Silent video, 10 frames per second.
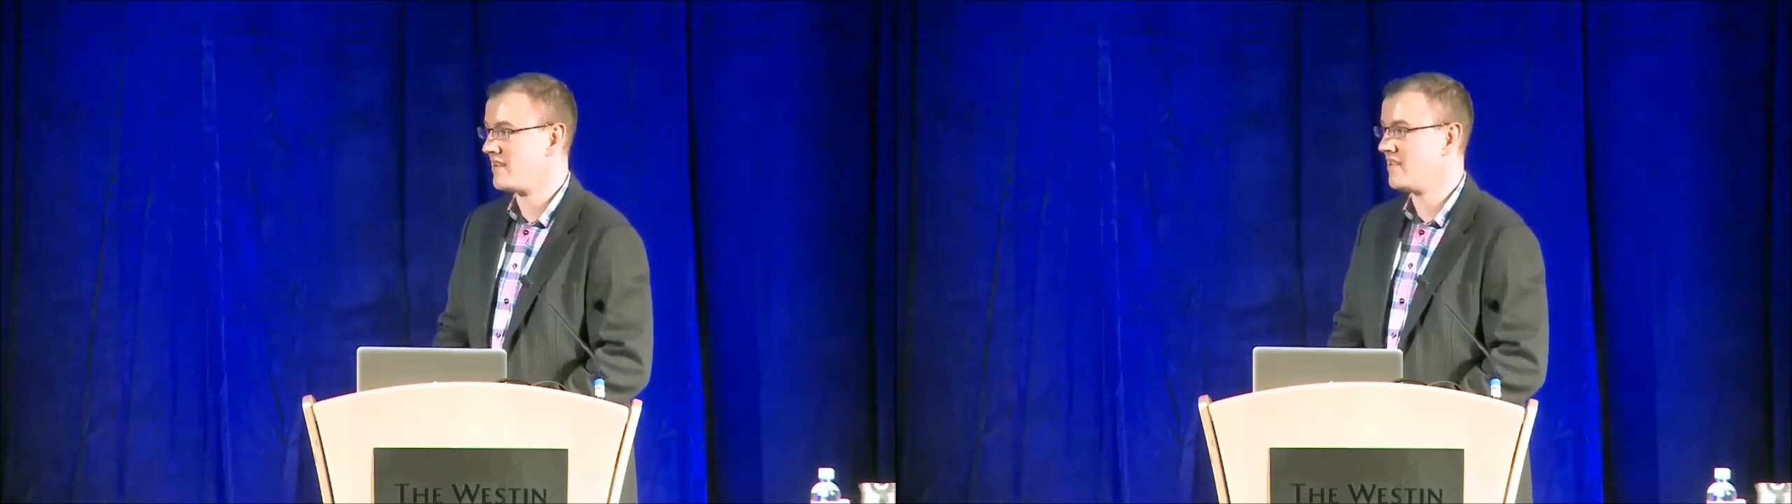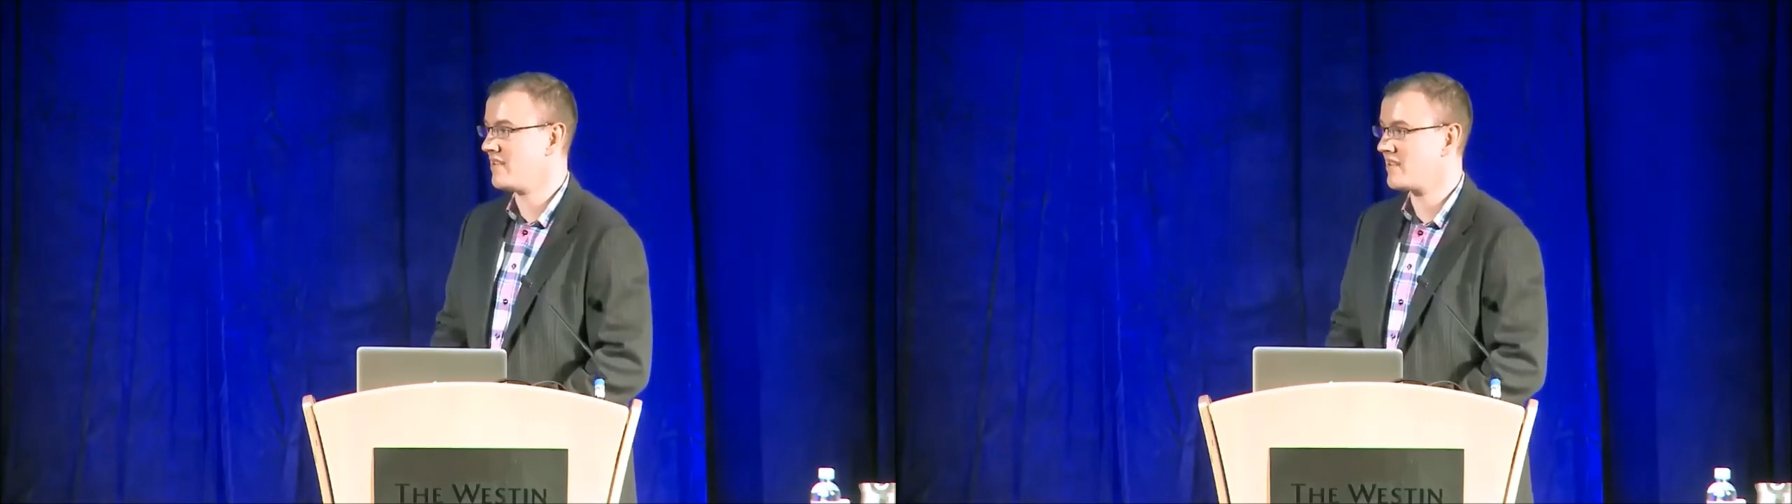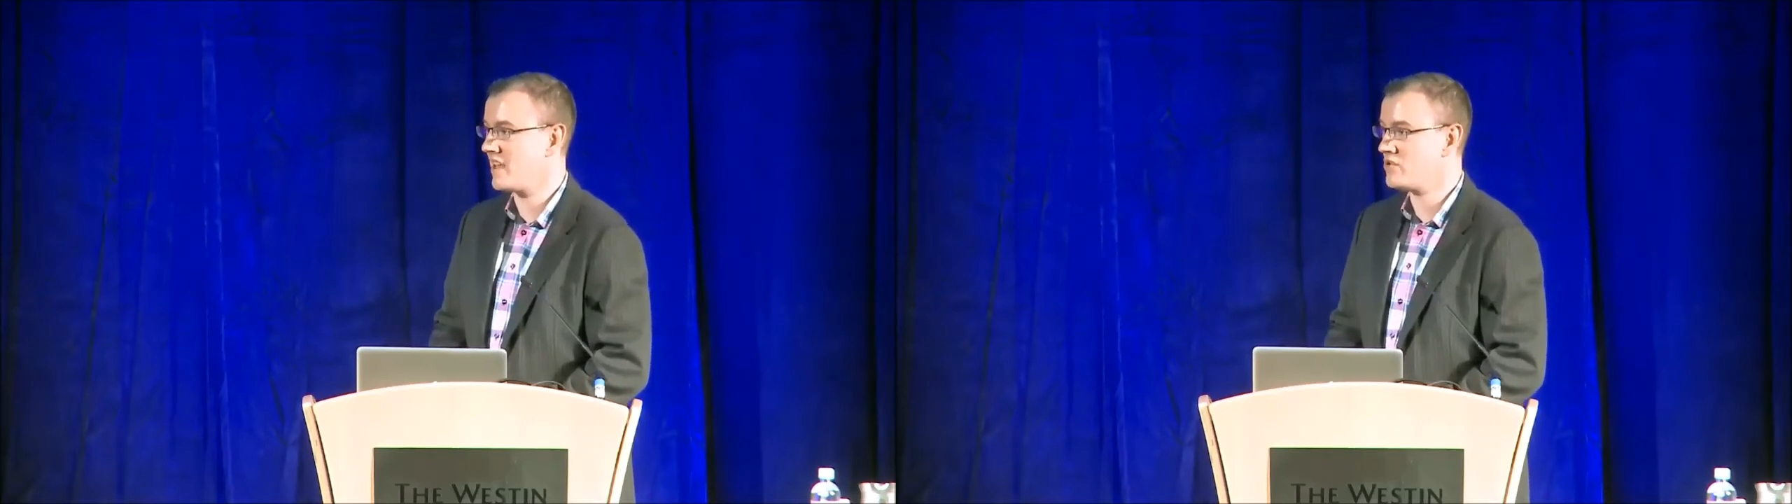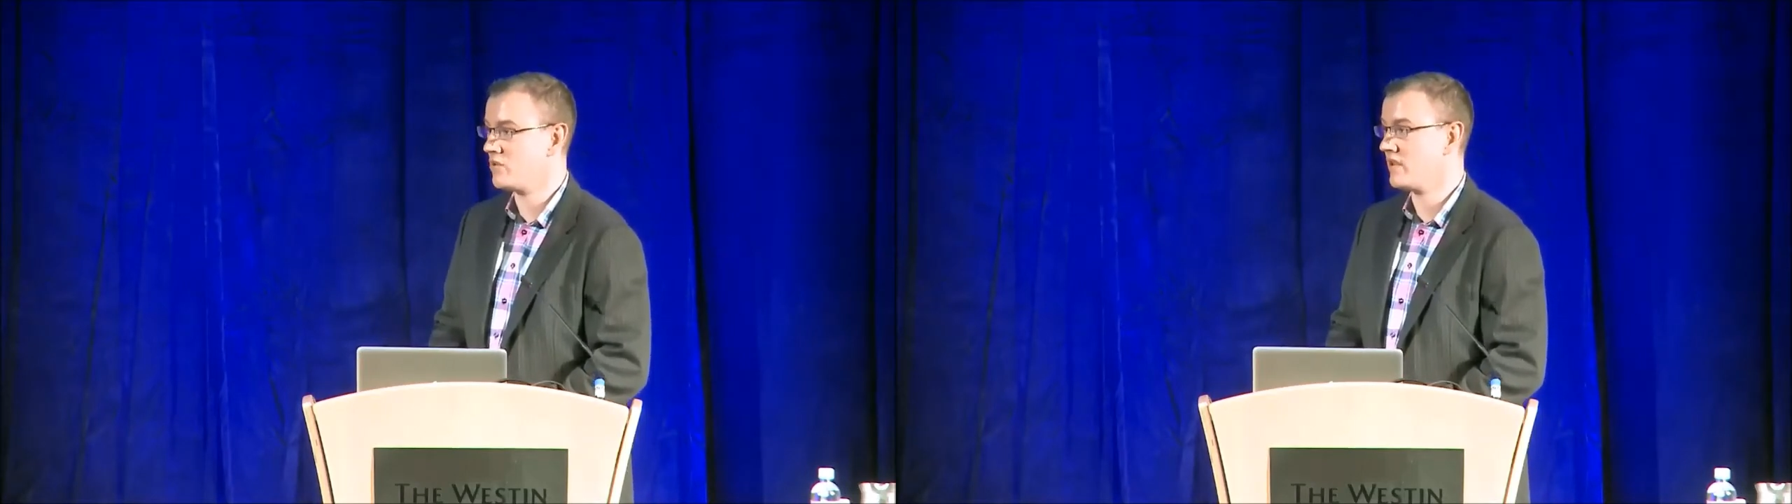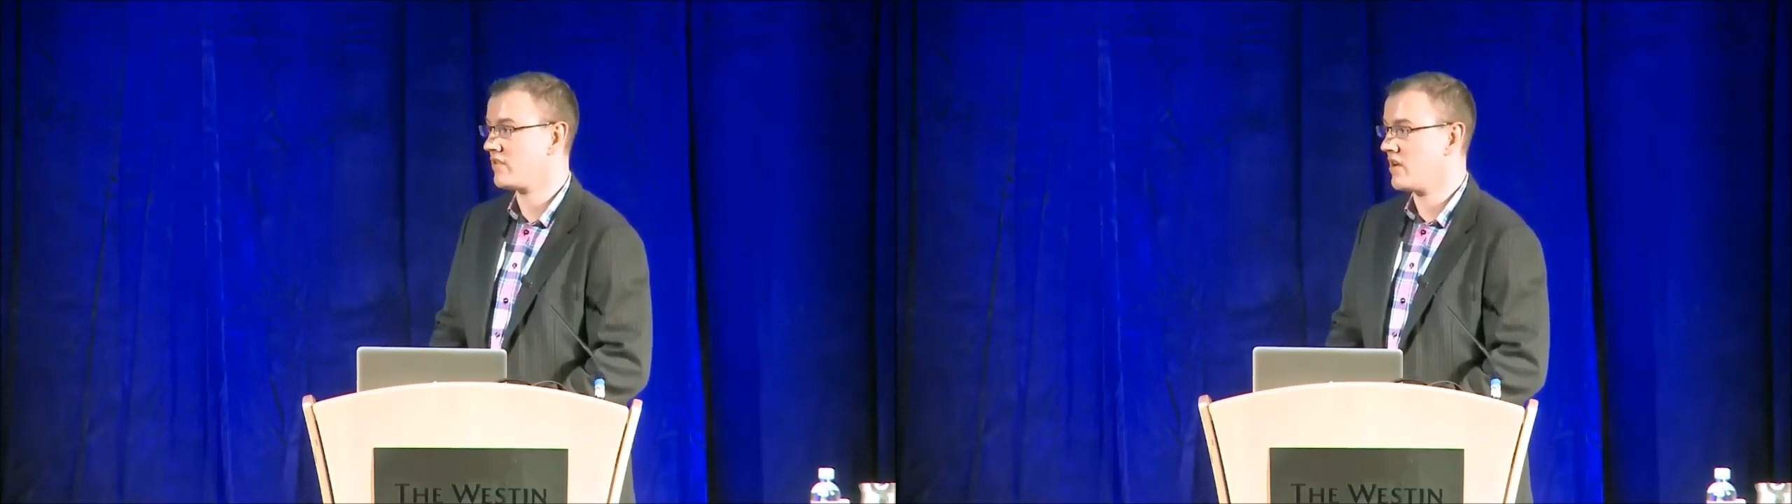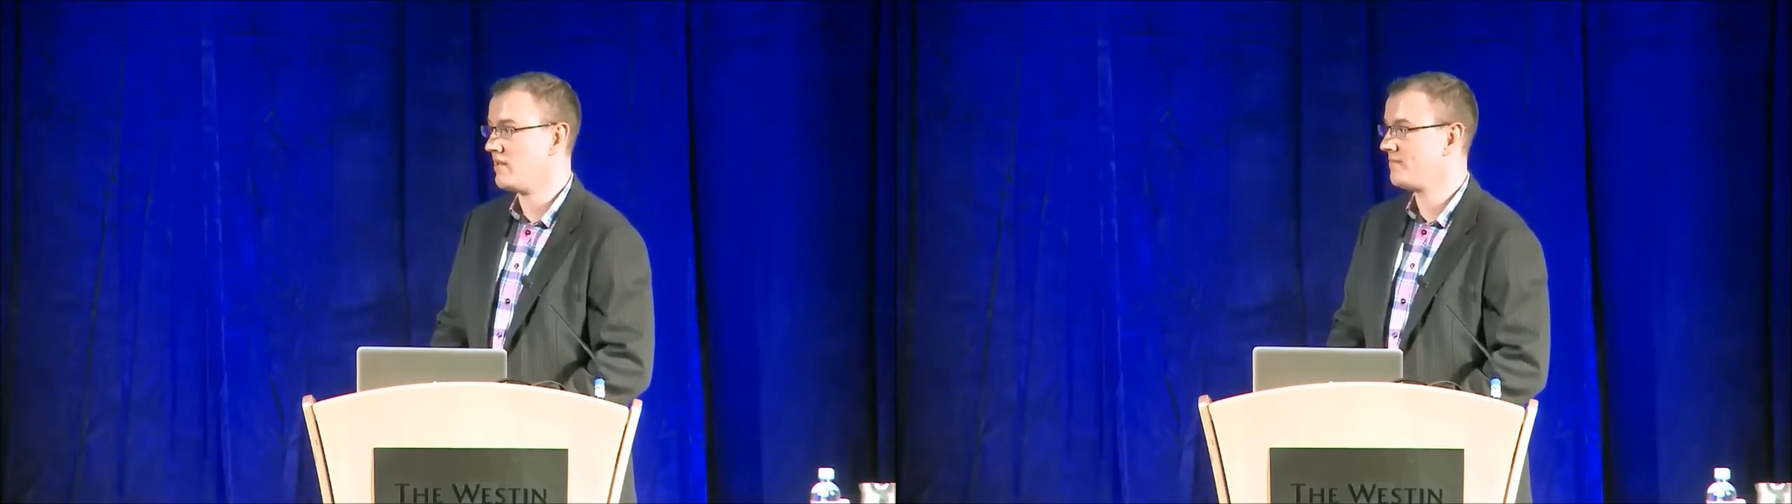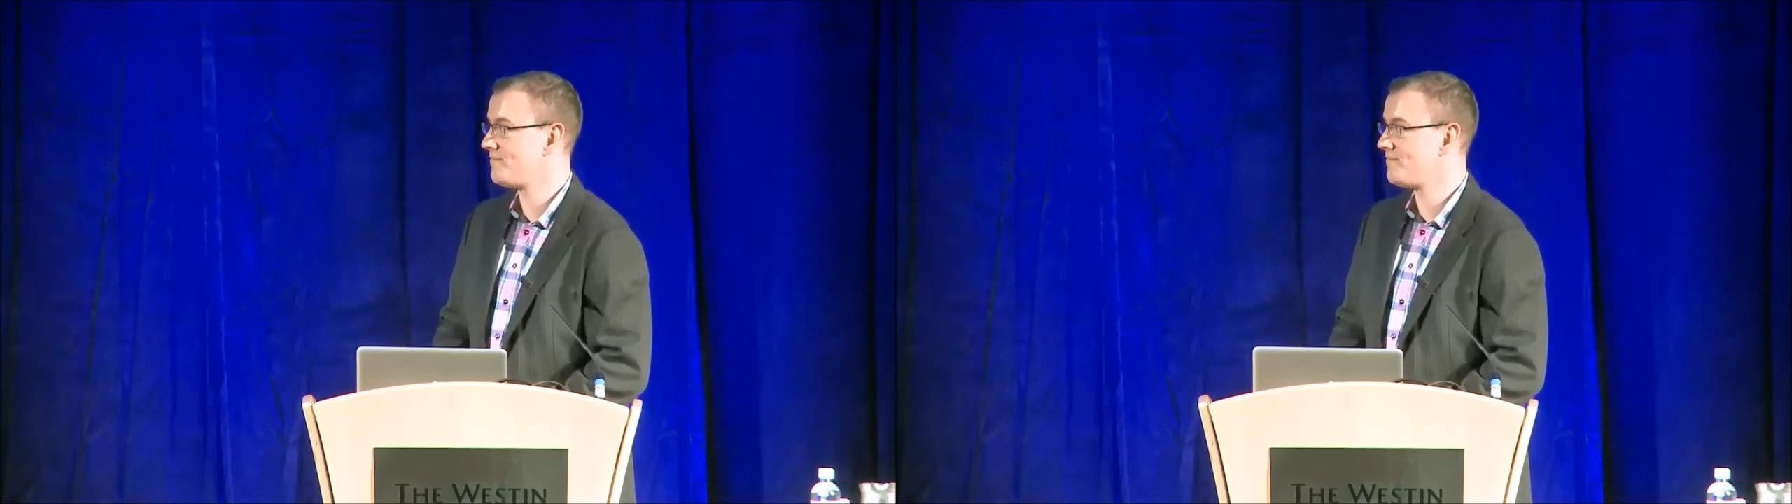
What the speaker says: into the schedule is great.